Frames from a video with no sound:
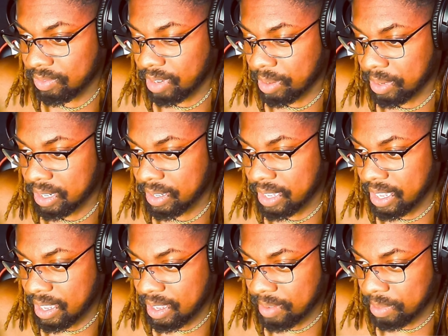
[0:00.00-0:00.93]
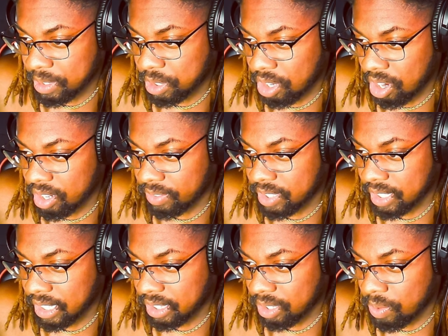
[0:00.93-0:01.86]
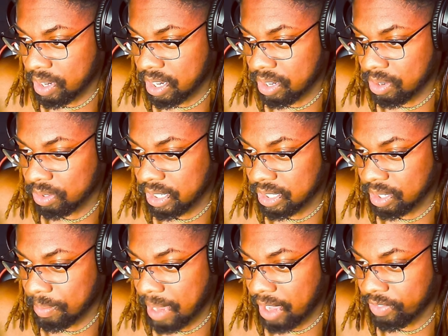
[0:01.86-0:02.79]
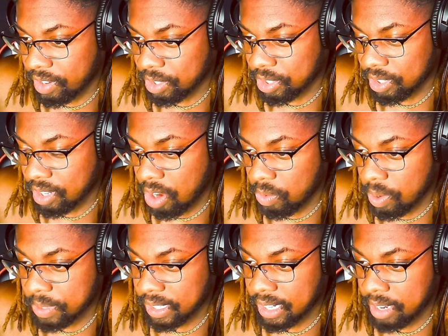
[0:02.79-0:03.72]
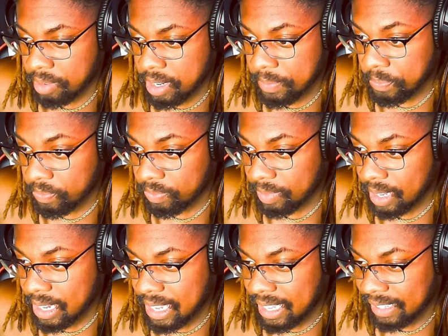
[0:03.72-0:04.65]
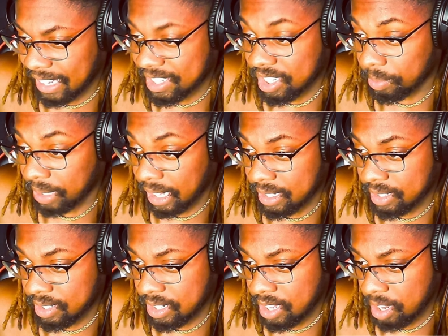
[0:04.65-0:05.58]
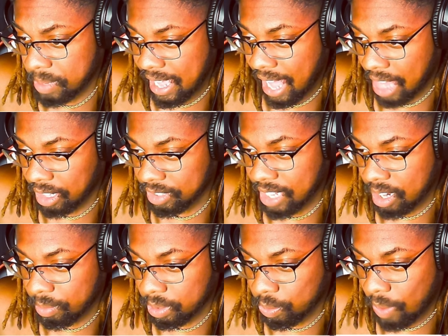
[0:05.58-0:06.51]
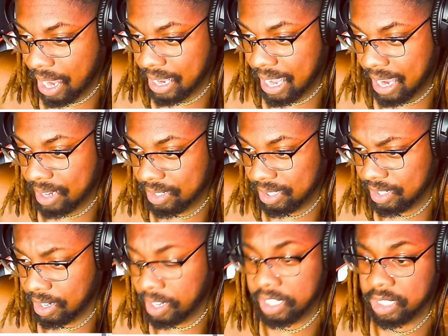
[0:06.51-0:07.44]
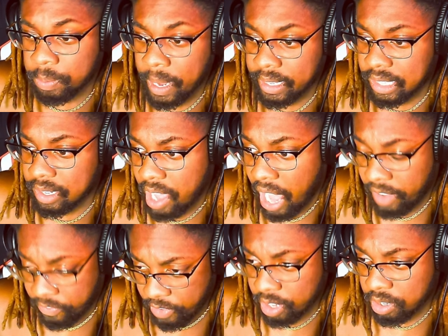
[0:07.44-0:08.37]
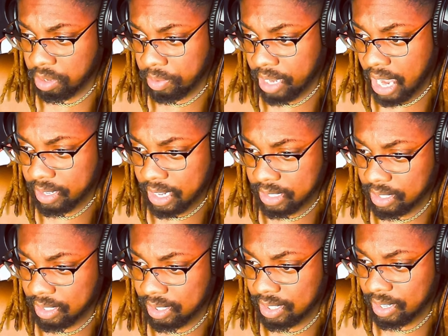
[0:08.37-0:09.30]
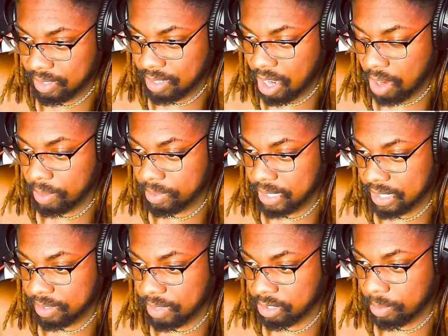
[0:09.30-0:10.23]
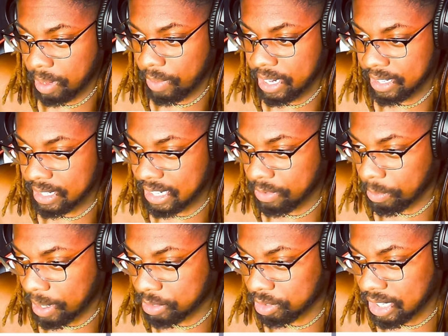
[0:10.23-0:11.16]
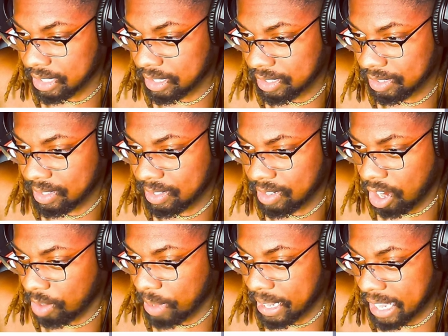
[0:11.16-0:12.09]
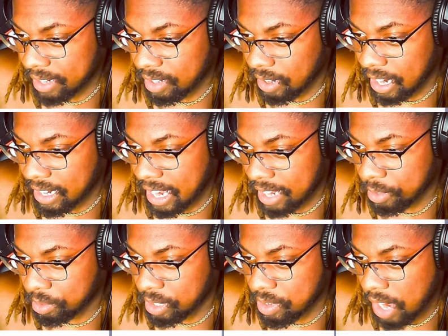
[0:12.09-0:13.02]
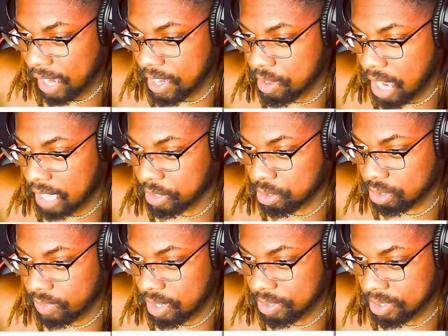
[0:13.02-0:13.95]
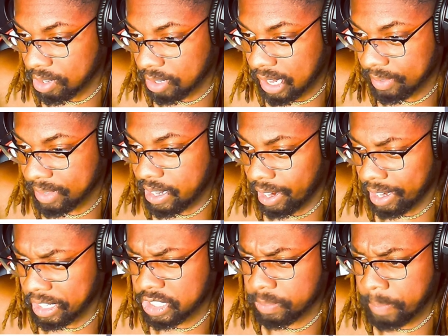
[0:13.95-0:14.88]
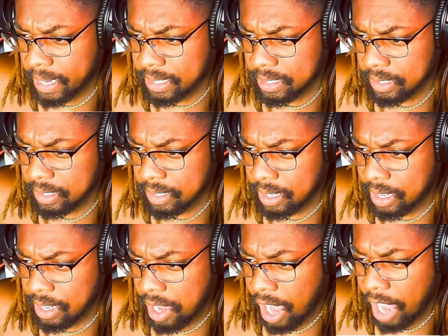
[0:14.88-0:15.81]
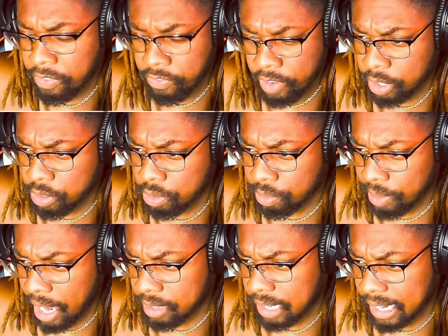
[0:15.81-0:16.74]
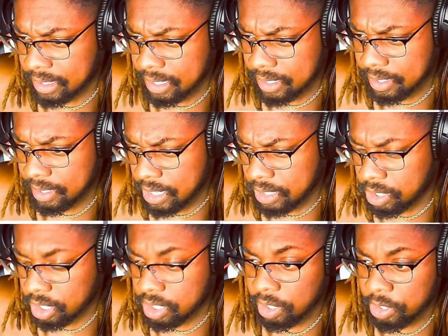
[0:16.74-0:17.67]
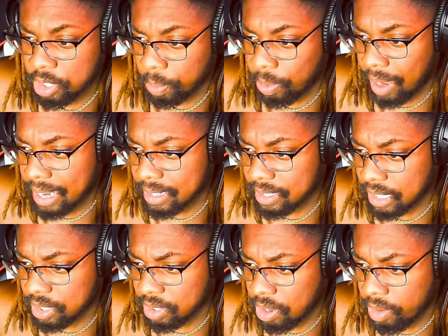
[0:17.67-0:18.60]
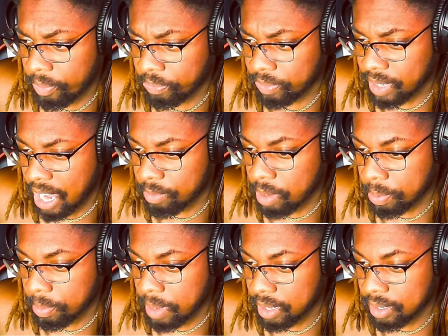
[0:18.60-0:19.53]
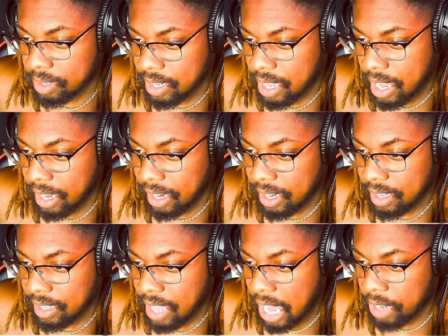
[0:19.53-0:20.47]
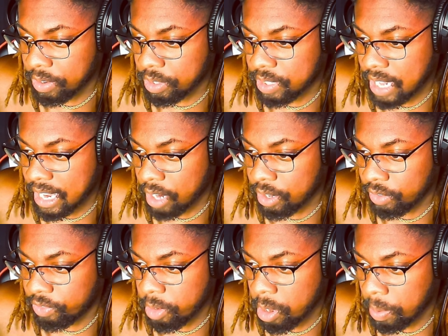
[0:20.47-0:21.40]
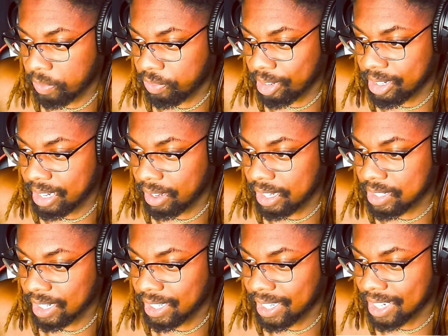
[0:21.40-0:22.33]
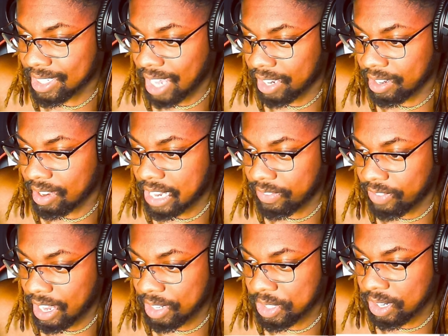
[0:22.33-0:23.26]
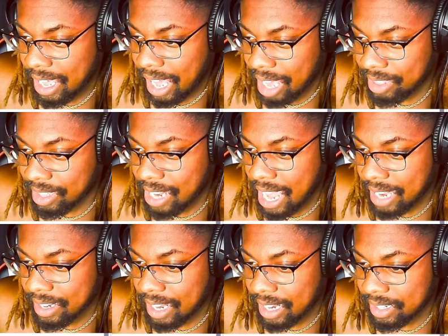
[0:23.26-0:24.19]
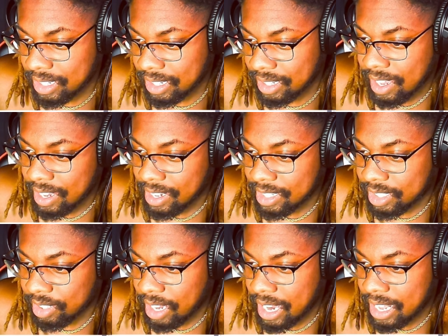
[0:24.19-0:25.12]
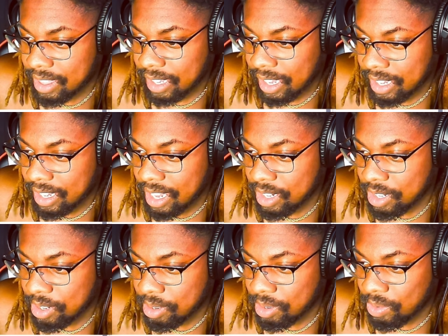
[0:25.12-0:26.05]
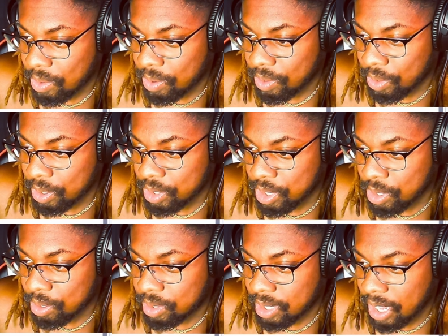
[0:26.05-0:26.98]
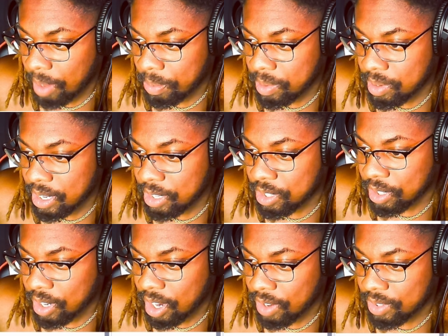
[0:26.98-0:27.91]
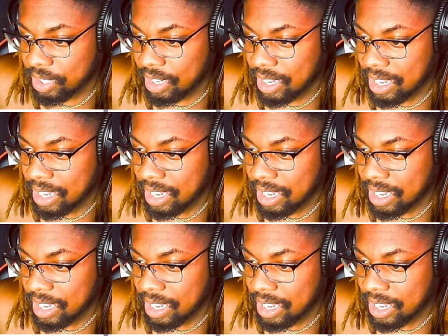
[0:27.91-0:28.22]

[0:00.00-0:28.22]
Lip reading: Wait, what? Was strong enough to get the one and only to malfunction. Oh, whoops, I can't read. That's something I didn't see coming. I looked at him with wide eyes. Unexpected. I figured you'd react like this. Oh, what's that? Wait, is that Ramattra saying this? Oh, wait. Okay, yeah, you got this reversed. Okay. Unexpected. I figured you'd react like this. Just a little surprised, that's all. I reprimanded. Hey, I understand how you feel, but freaking out isn't gonna get us out of here any faster. I then had an idea. Is there anything I can get you or do to help you ease your nerves?